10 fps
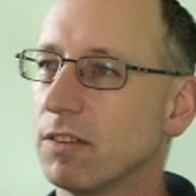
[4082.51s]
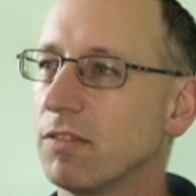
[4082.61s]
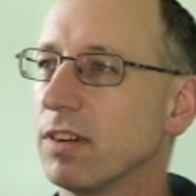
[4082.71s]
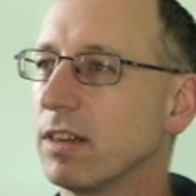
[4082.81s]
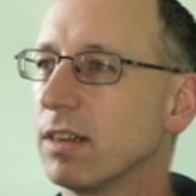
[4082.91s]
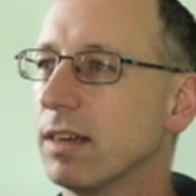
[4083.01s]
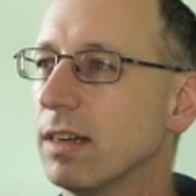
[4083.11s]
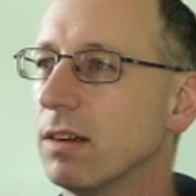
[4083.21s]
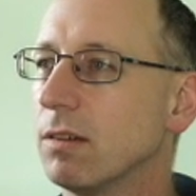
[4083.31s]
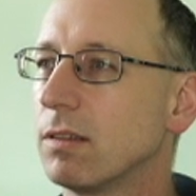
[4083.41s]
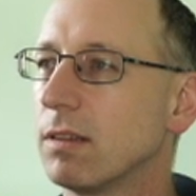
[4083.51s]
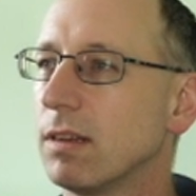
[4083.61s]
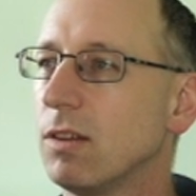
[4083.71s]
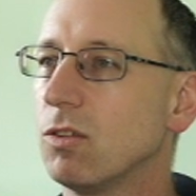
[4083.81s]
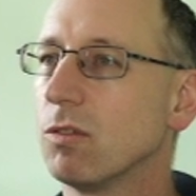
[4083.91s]
at Flickr now.
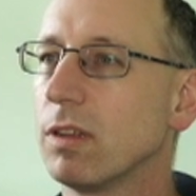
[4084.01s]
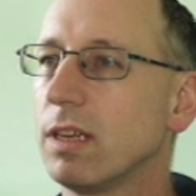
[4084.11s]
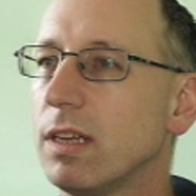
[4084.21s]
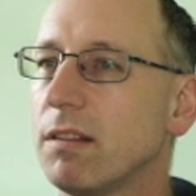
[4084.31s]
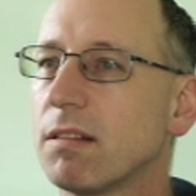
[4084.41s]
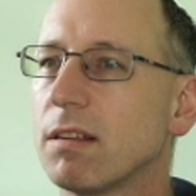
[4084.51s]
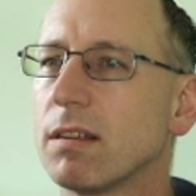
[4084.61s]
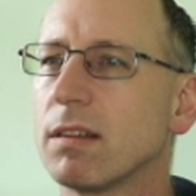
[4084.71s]
Delete all these.